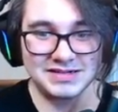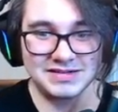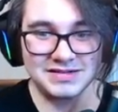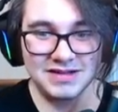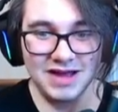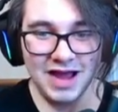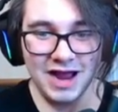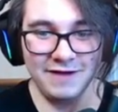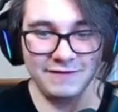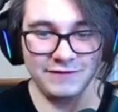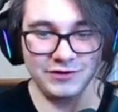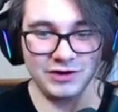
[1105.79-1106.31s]

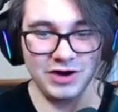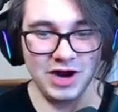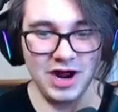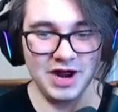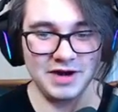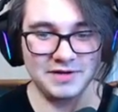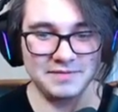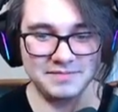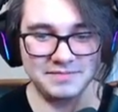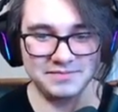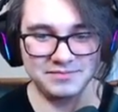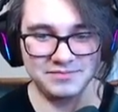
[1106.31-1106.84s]
I forgot
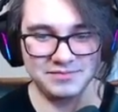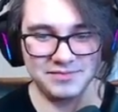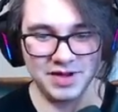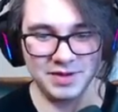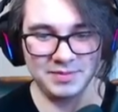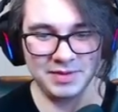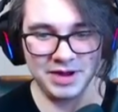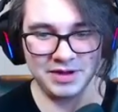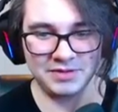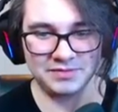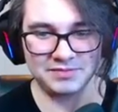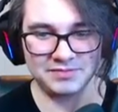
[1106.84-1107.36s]

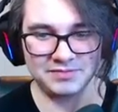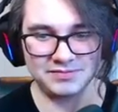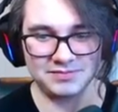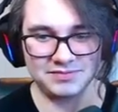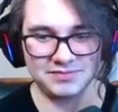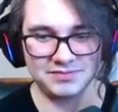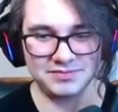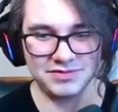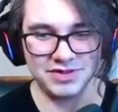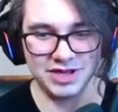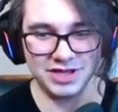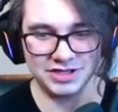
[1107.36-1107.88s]
about
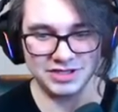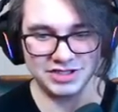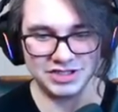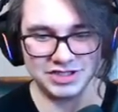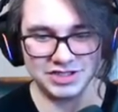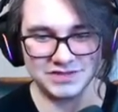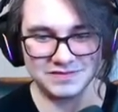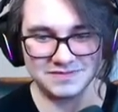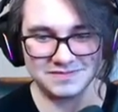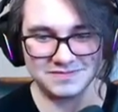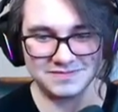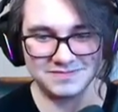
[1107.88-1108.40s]

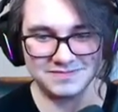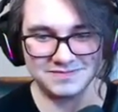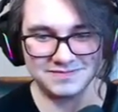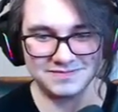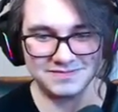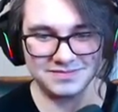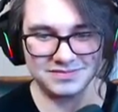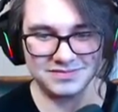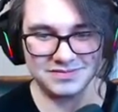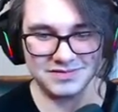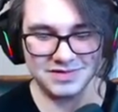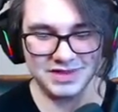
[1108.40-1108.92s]
this.
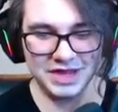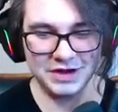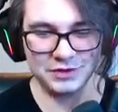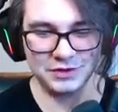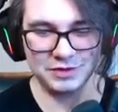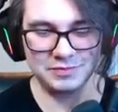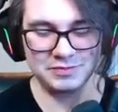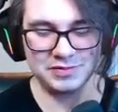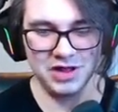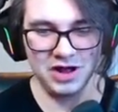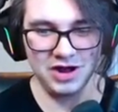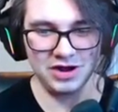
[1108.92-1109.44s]
They were
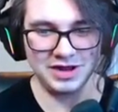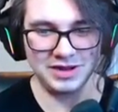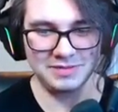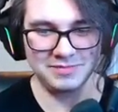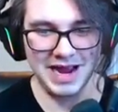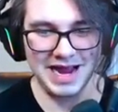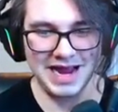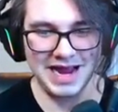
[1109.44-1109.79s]
blocking my